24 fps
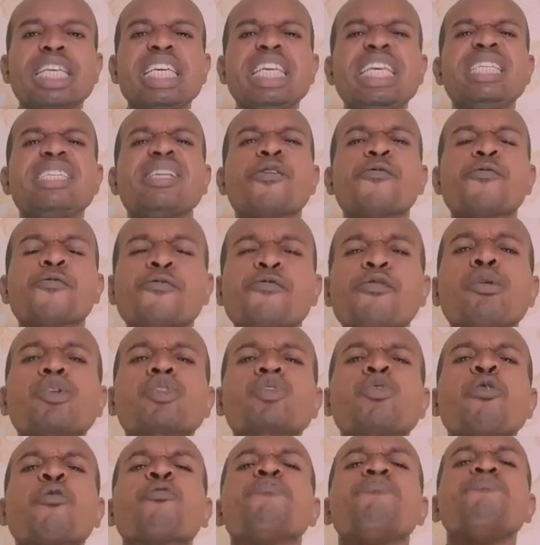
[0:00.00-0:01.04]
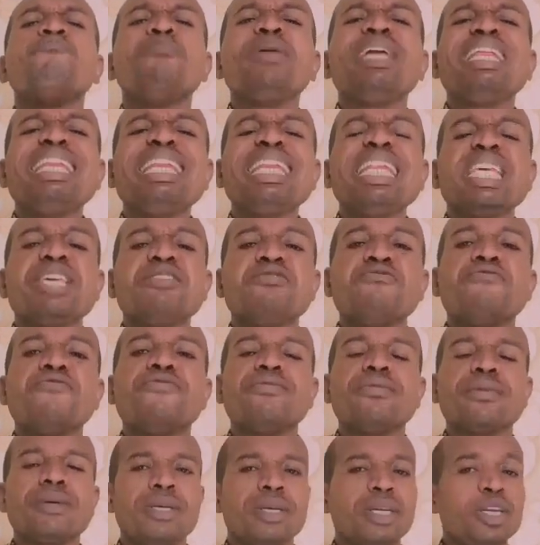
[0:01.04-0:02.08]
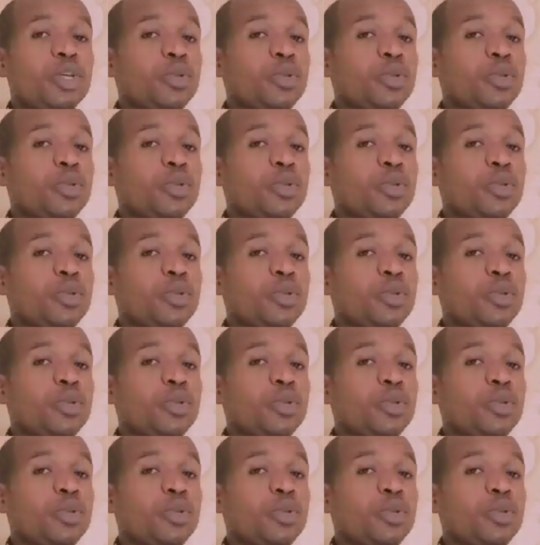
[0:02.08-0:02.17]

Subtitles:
is a force of belief.